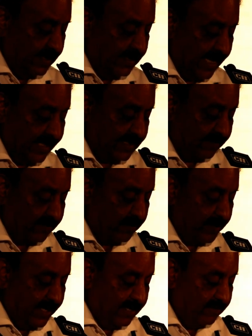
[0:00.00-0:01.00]
Thanks, sir, for
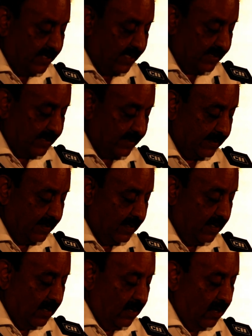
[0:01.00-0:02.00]
being with us.
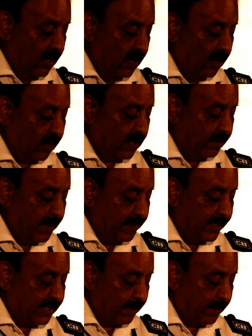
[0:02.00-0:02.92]
Dr. B.P.